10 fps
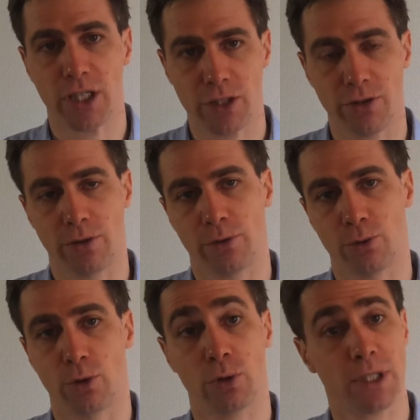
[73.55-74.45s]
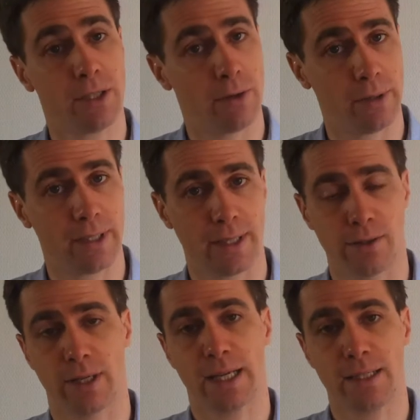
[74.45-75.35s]
easier to consider it
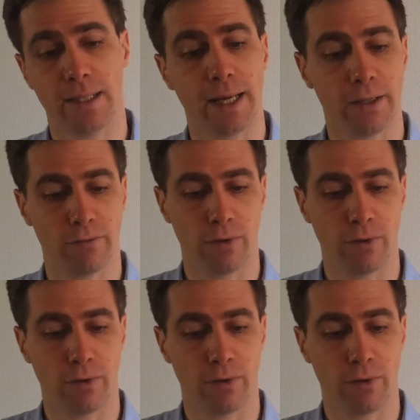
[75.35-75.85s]
as a candidate